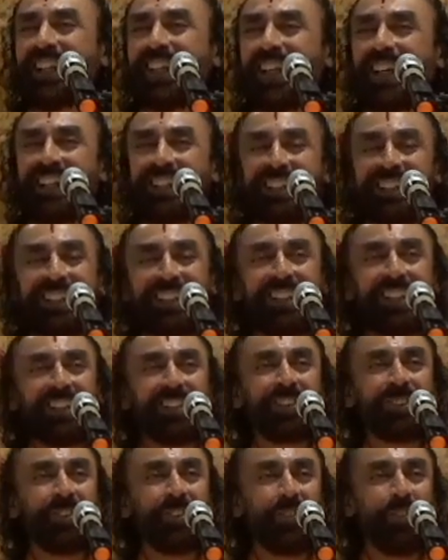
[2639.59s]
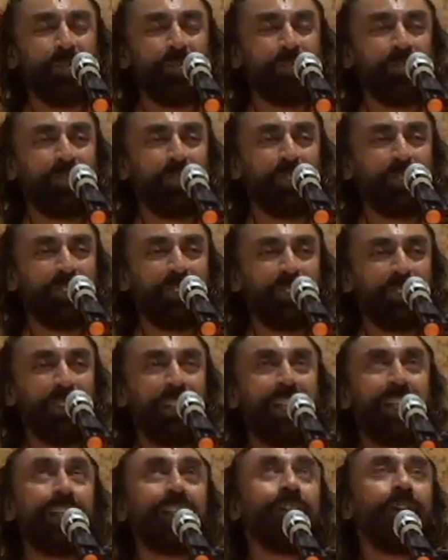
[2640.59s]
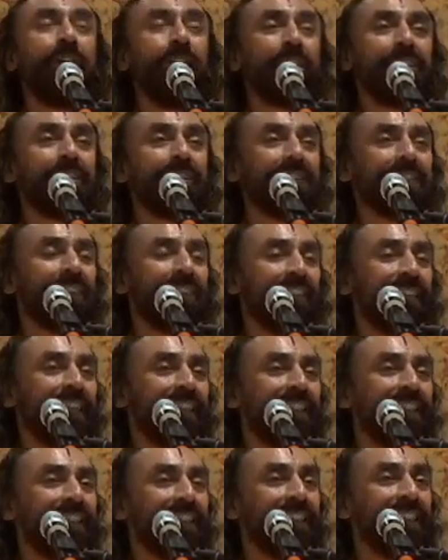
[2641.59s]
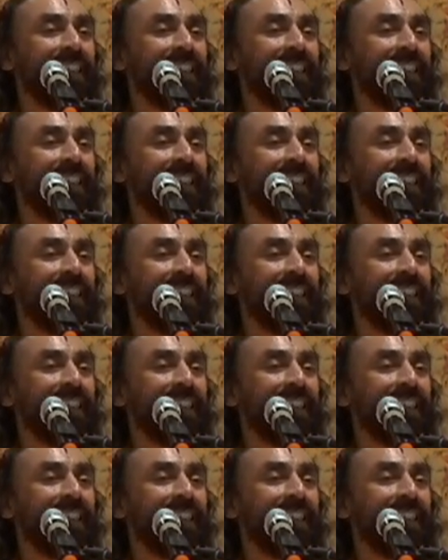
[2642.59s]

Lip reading: and there is hope and God is great,